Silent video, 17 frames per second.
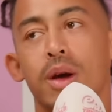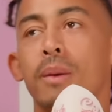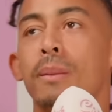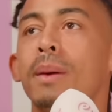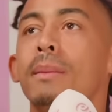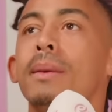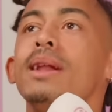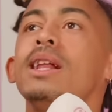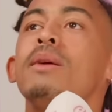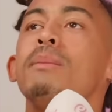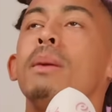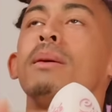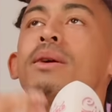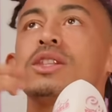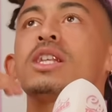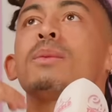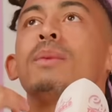maybe
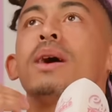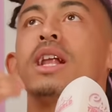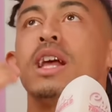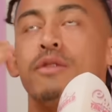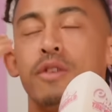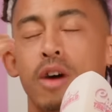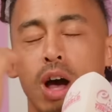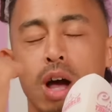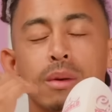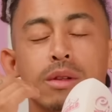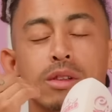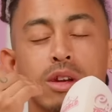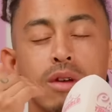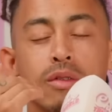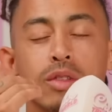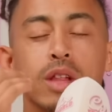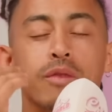I should think about it if I would do
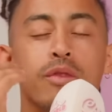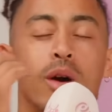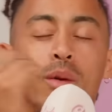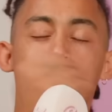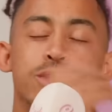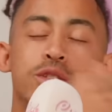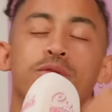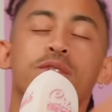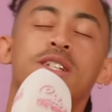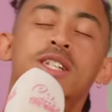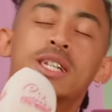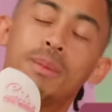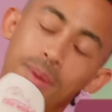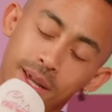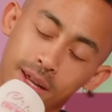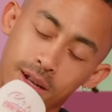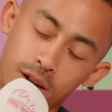it rather than if I was the
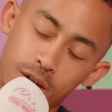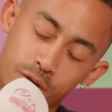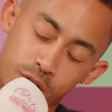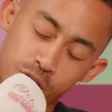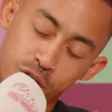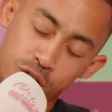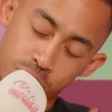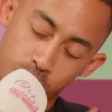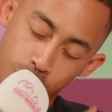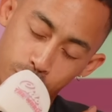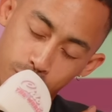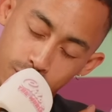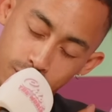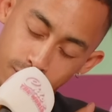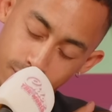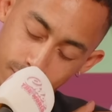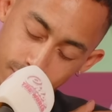recipient of the stroke.